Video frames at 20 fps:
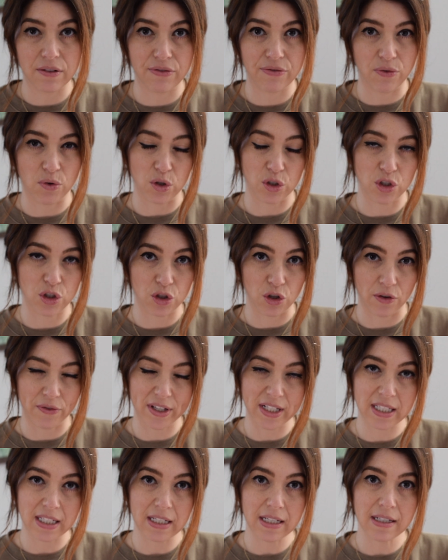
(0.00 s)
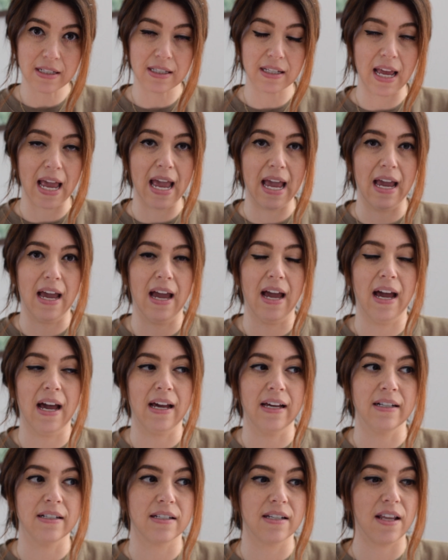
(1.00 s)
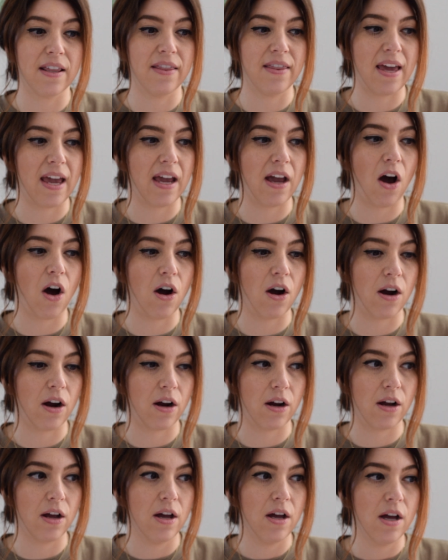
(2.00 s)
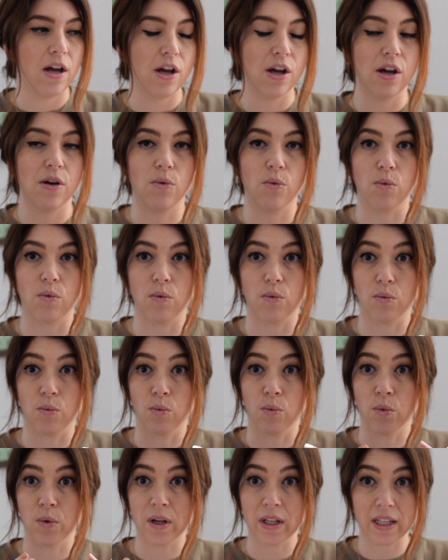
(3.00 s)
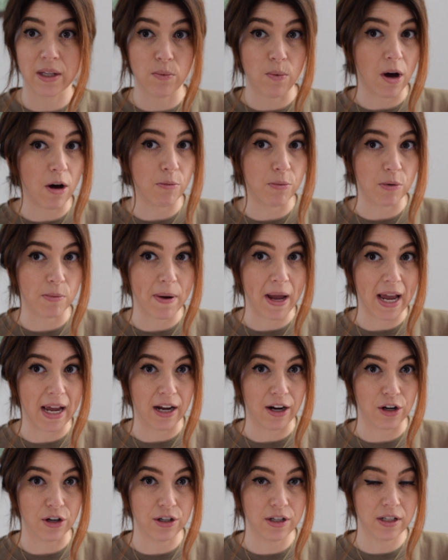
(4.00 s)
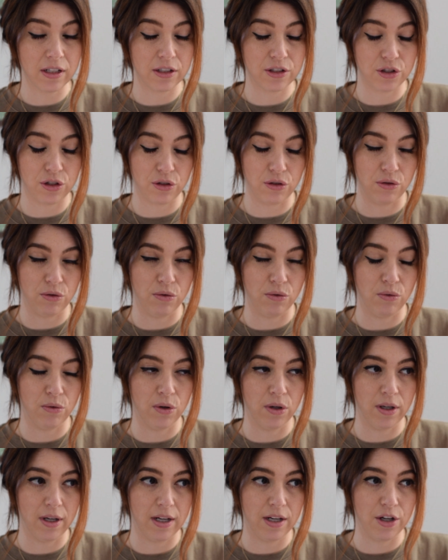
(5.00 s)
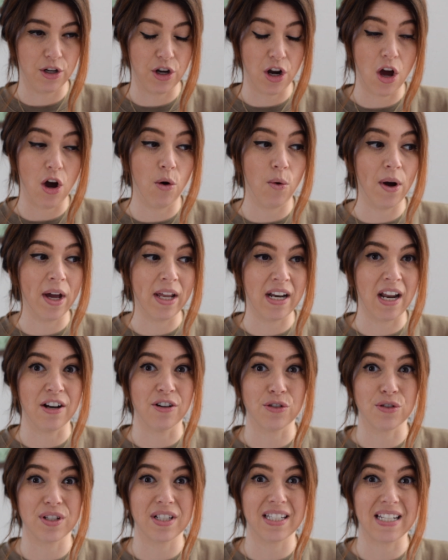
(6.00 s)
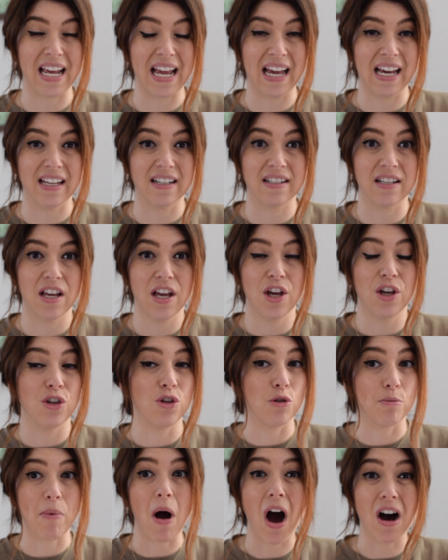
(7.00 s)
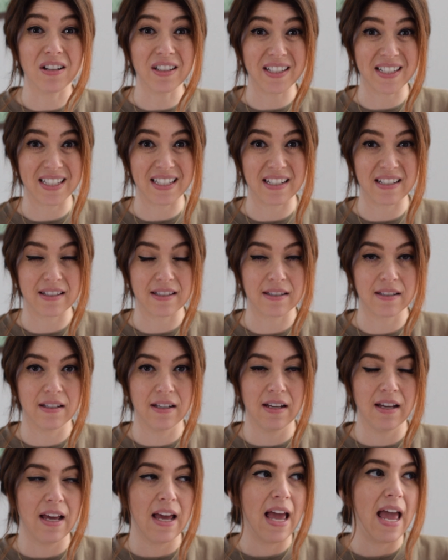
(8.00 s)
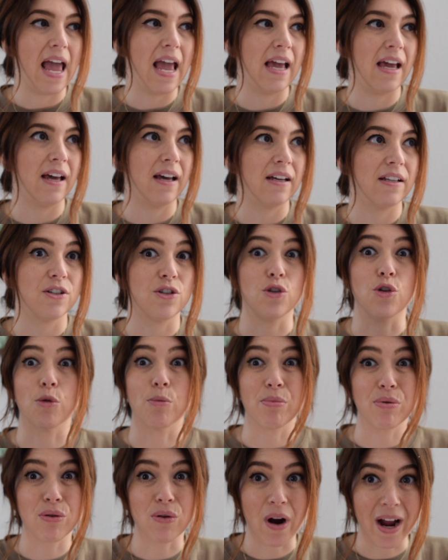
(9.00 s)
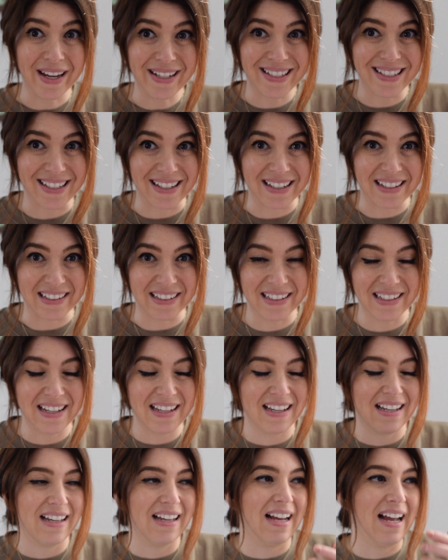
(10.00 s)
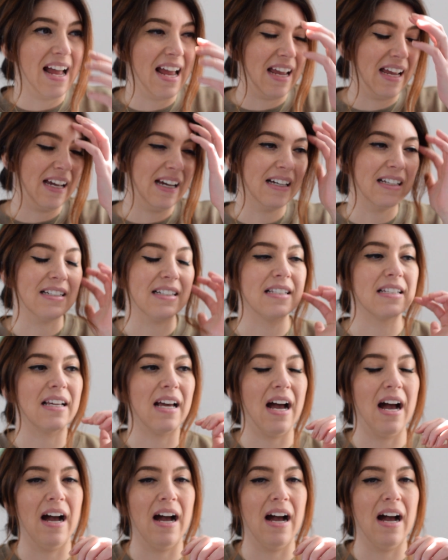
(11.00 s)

for services, and they are really well prepared to know and understand your policies and your pricing. And